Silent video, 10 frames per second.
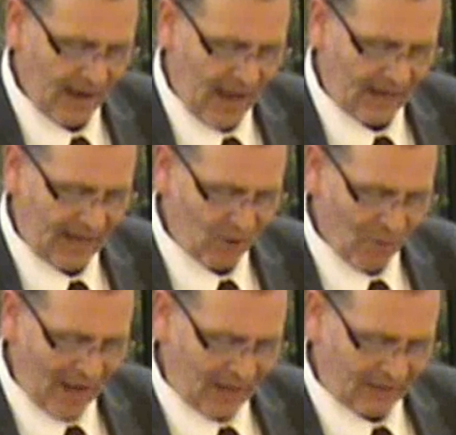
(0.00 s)
And he
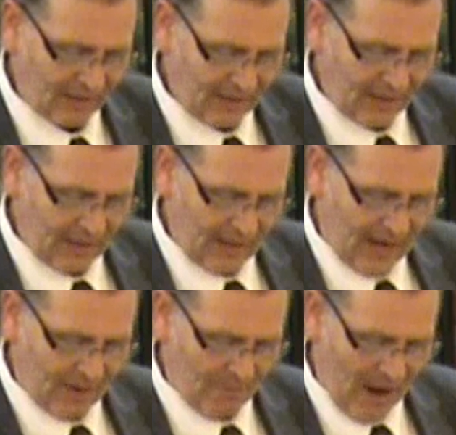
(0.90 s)
went
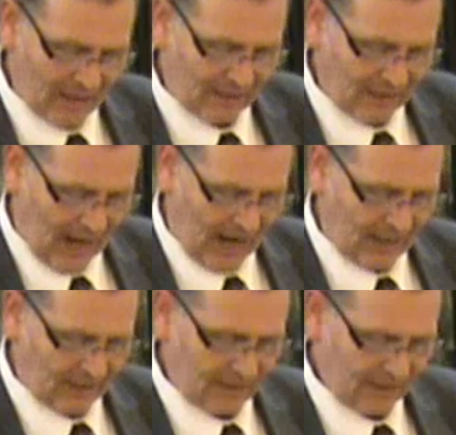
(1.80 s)
in my
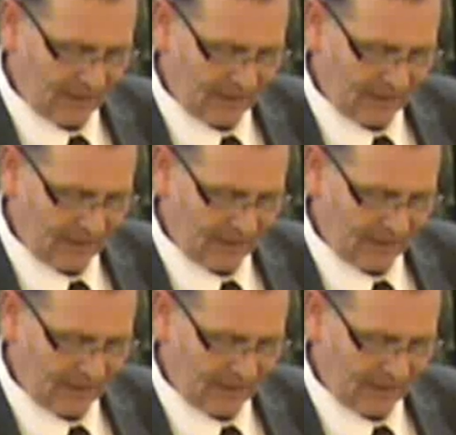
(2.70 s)
sight.